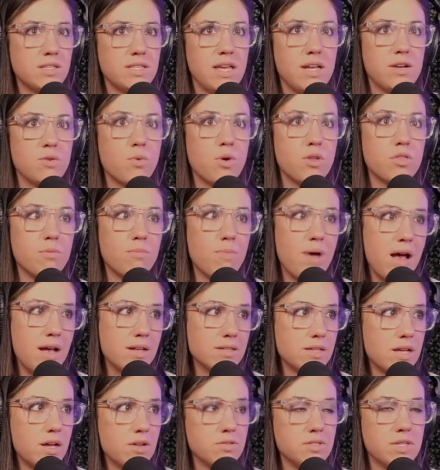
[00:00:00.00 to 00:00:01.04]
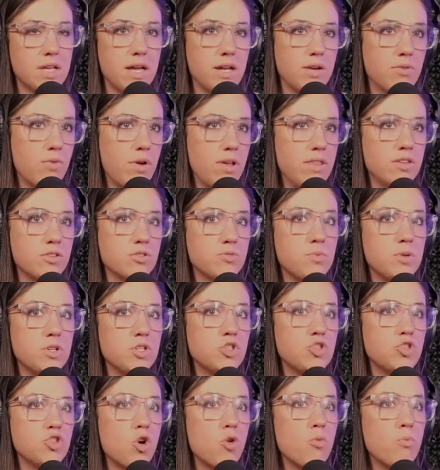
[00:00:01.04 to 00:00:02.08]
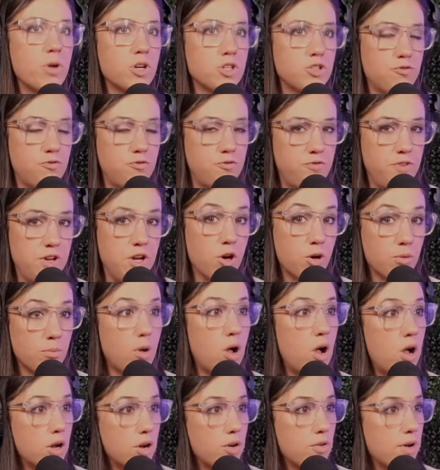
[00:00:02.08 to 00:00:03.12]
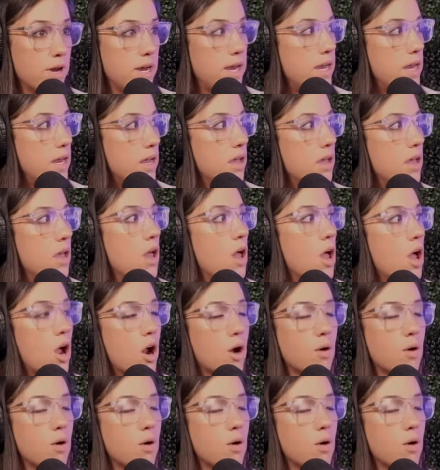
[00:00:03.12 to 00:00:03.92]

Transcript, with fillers: They had to wear their mask outside, right? There's been so much fear mongering mm-hmm.